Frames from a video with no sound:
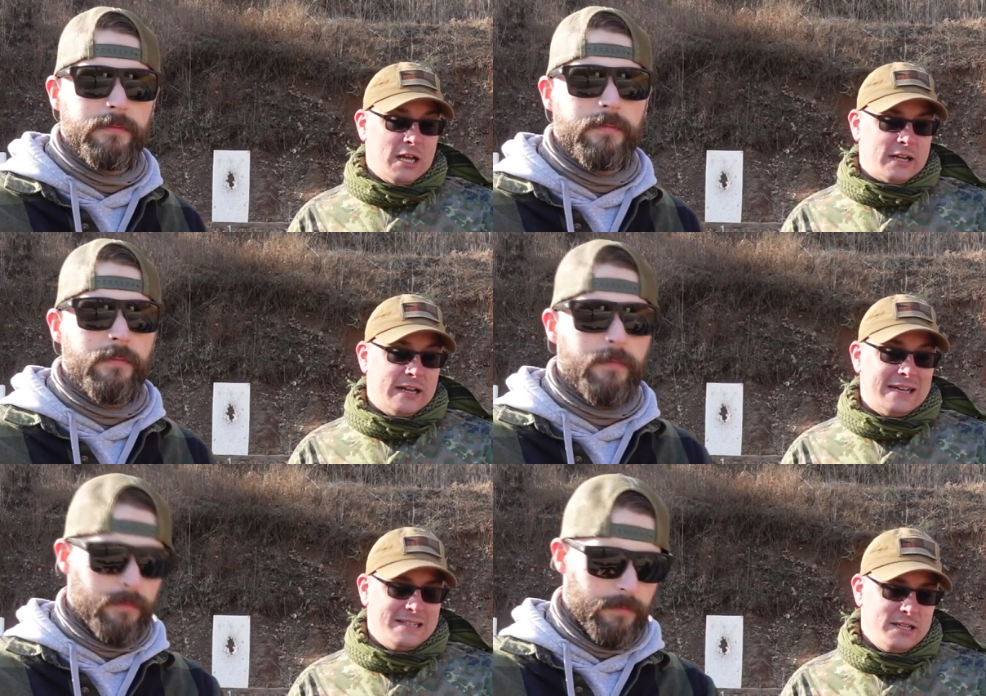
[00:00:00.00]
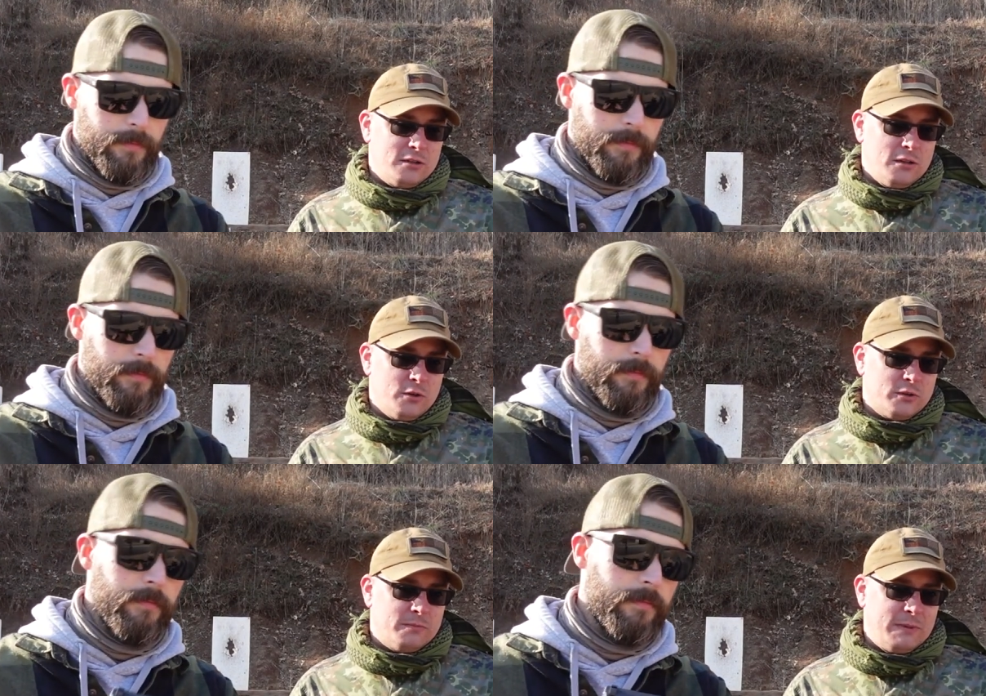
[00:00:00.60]
Speaker 1: Glock 19
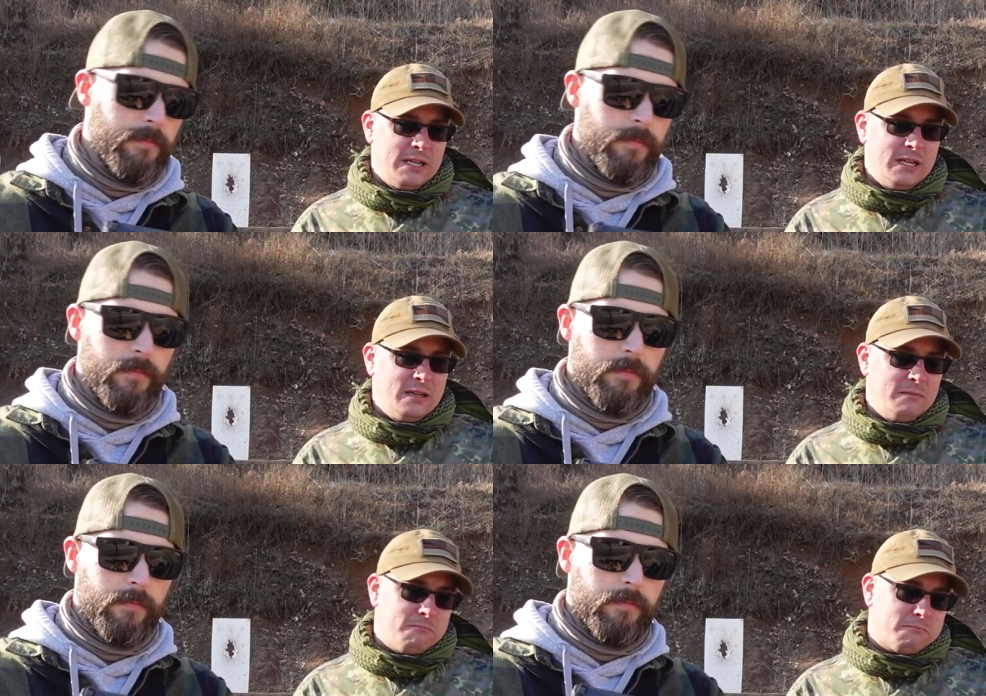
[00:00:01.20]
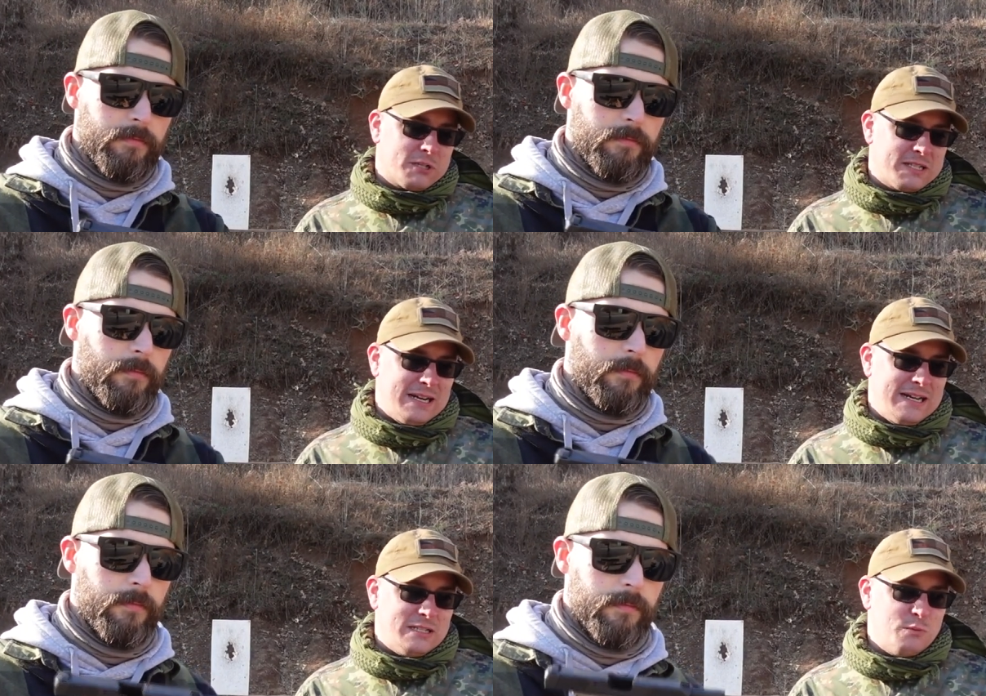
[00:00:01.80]
clone to be
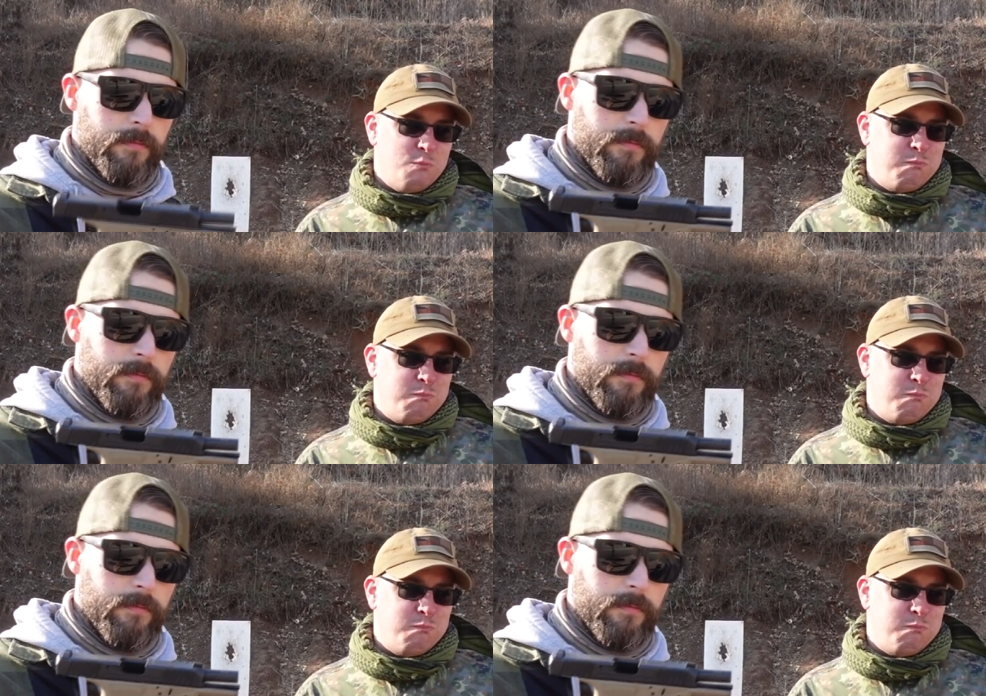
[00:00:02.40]
precise.